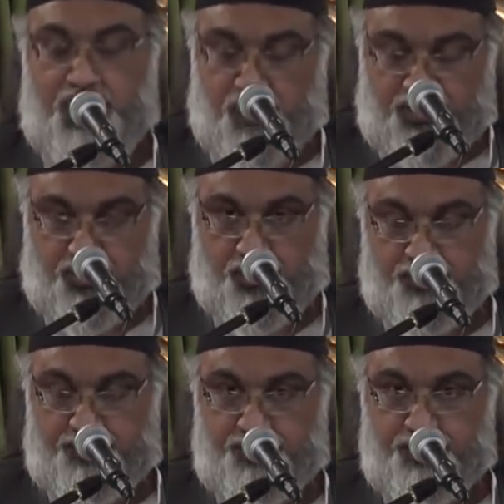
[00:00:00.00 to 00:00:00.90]
Majah.
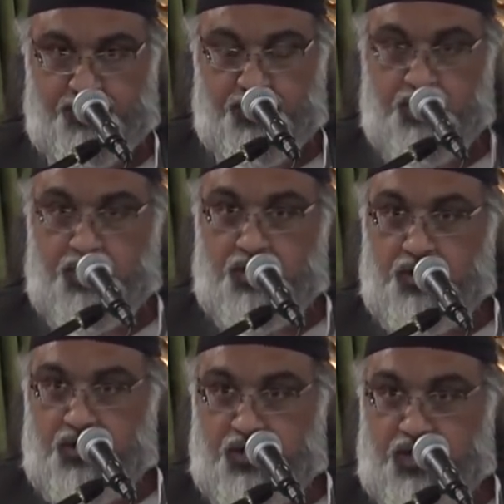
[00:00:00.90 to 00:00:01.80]

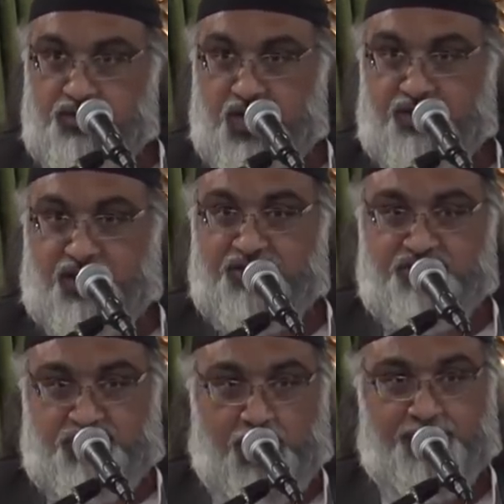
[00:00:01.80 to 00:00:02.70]
In there is
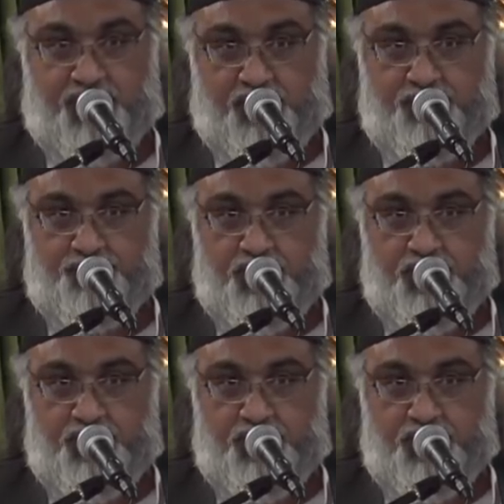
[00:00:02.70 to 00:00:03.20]
a chapter,